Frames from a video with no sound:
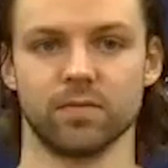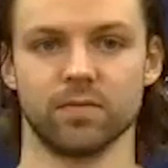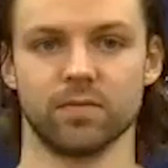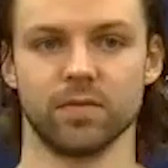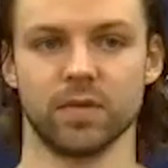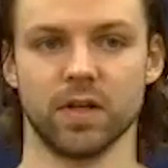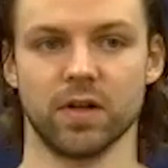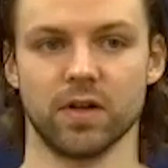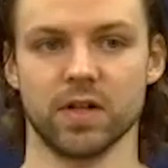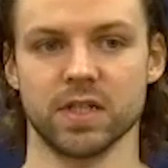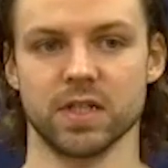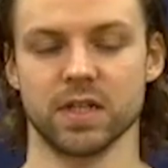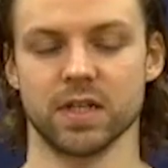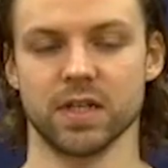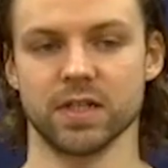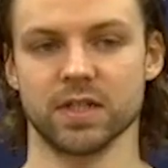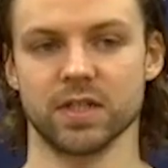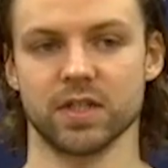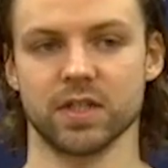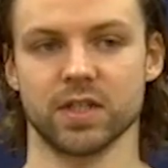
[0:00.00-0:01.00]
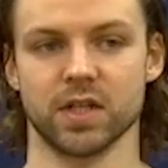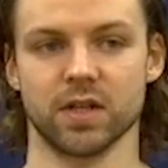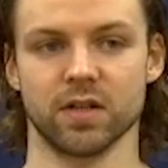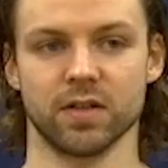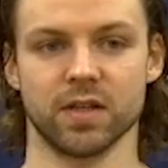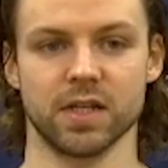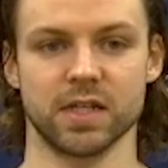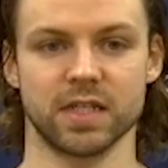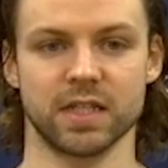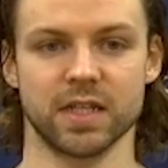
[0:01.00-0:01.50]
there isn't
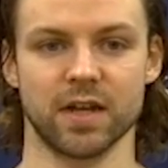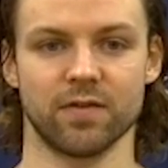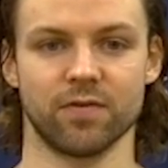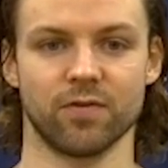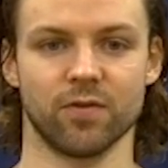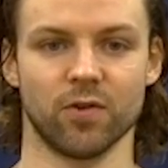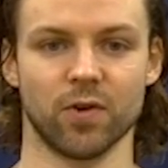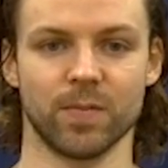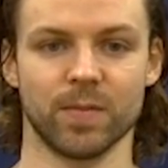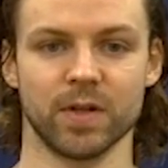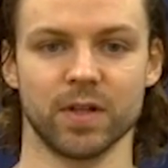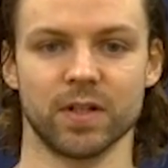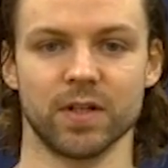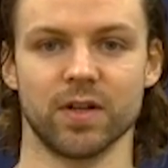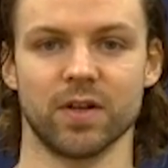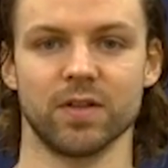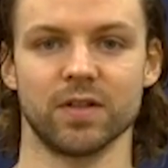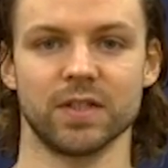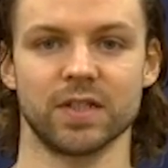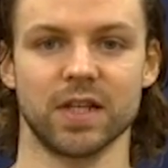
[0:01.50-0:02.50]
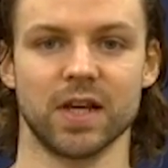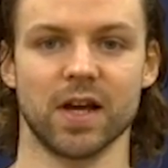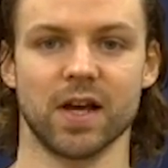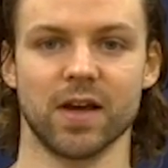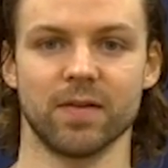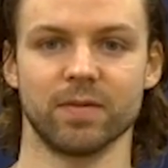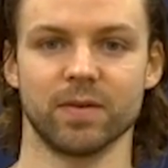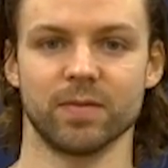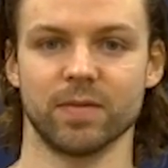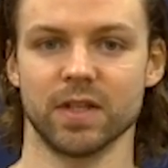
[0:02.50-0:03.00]
necessarily a set formula all the
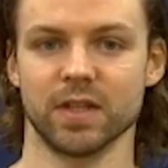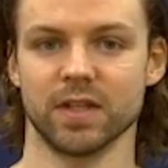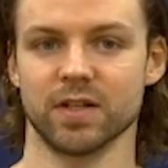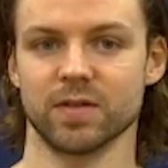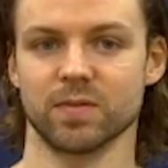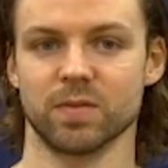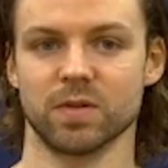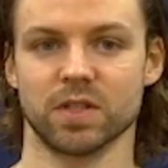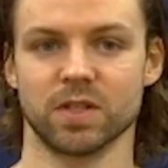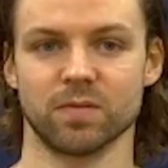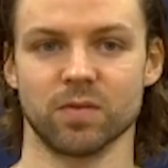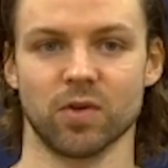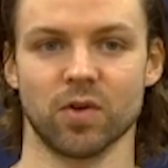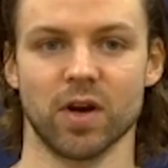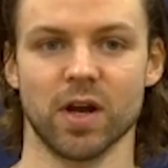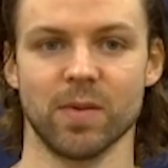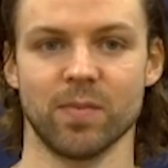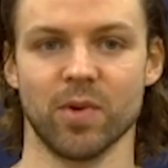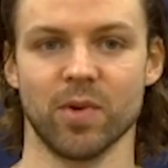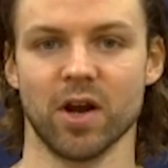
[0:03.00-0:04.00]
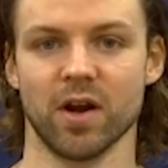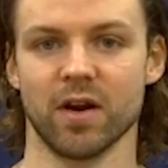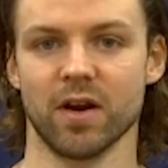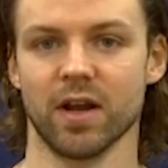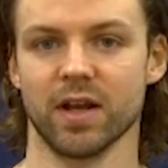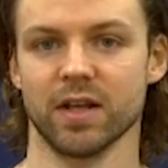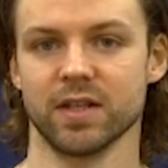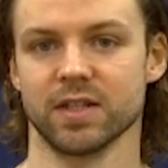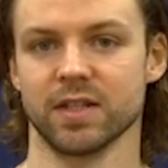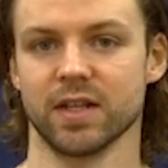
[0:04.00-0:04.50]
time. I mean, there's been some great
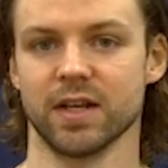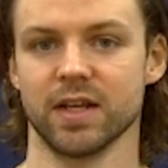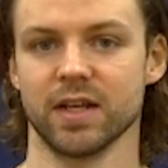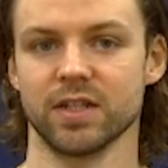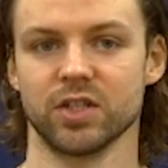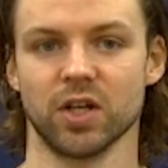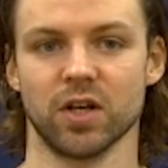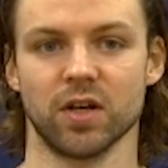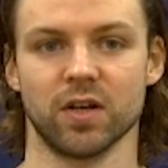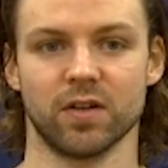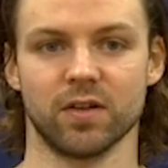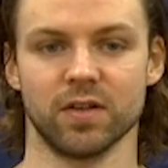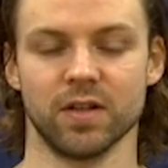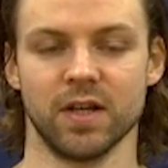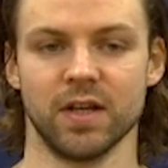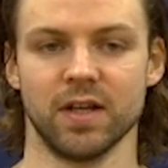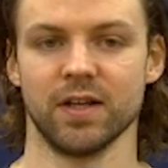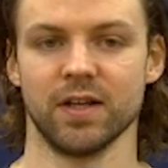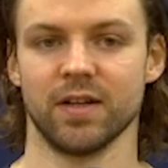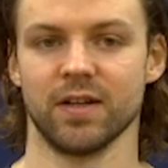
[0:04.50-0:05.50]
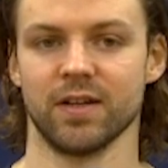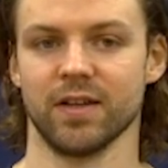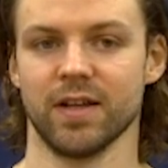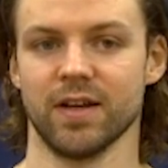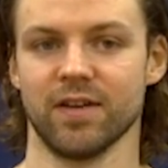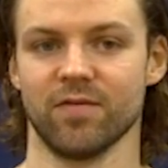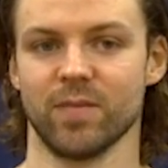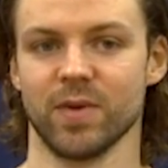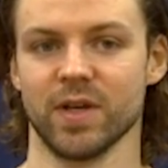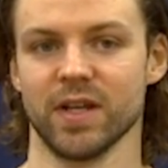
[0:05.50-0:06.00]
pairings in NHL that
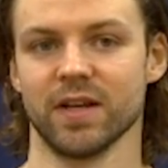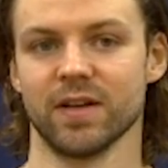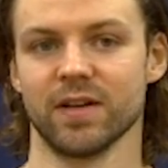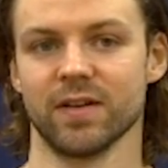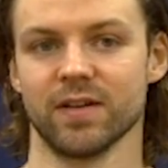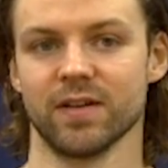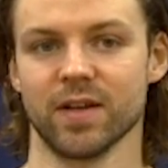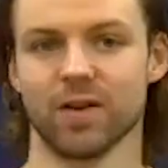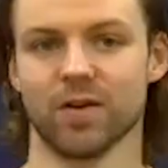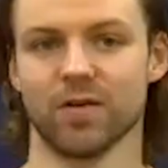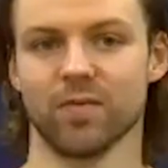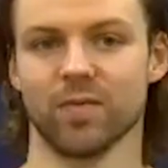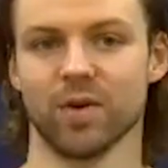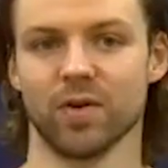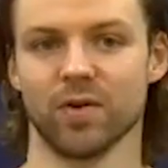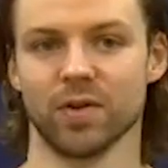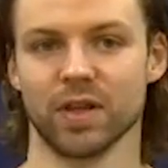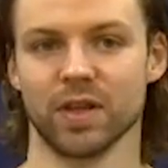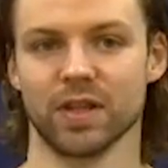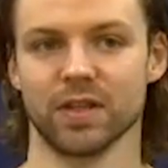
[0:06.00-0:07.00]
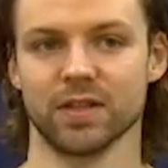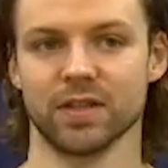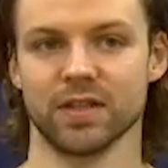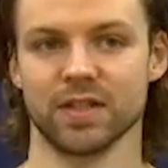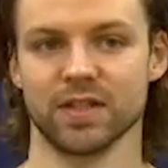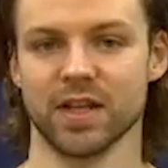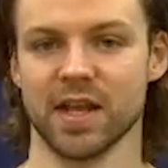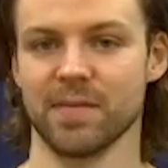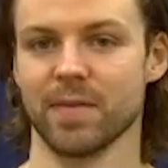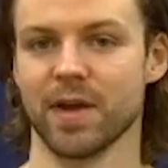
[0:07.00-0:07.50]
have been, you know, both the
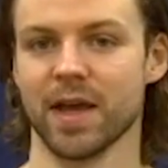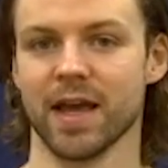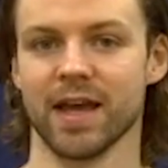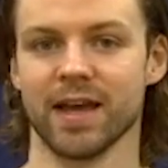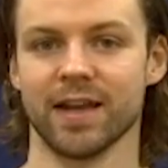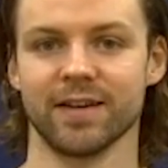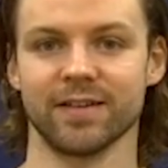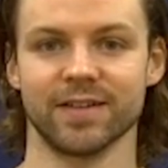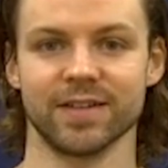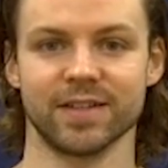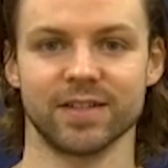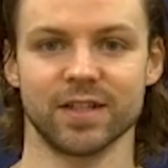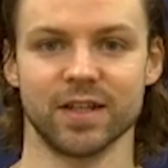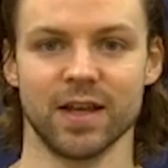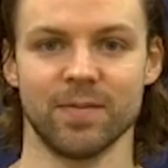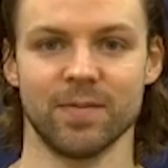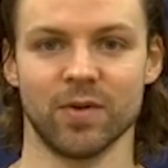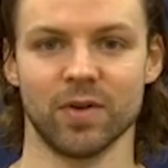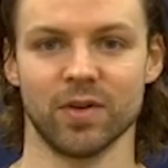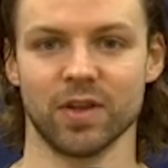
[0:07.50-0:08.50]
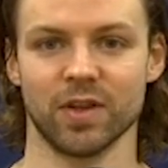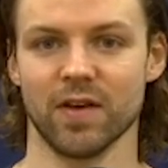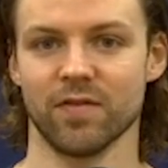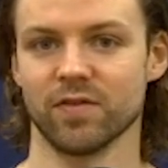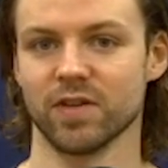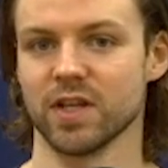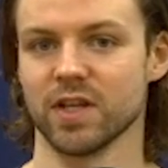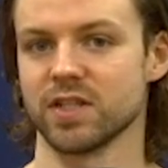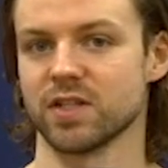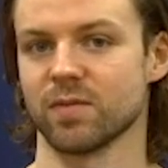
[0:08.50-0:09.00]
same hand, let's say both
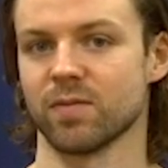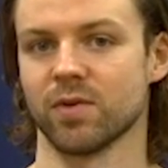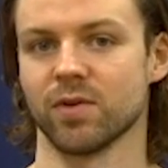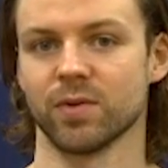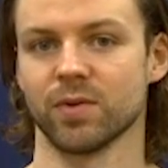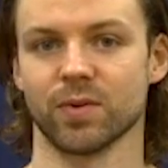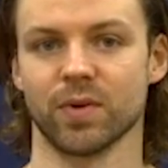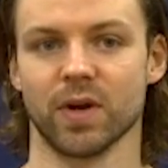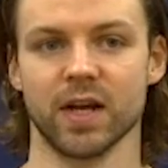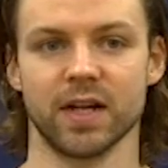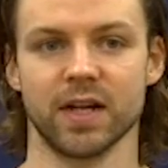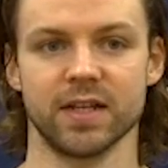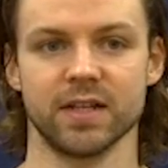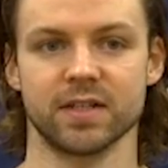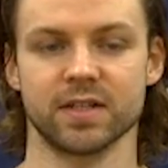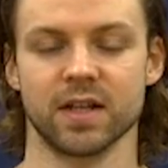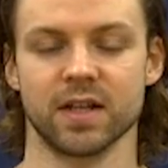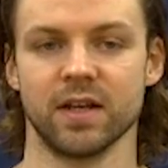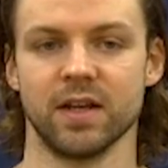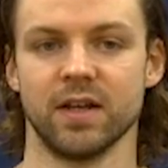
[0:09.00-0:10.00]
lefties or both righties.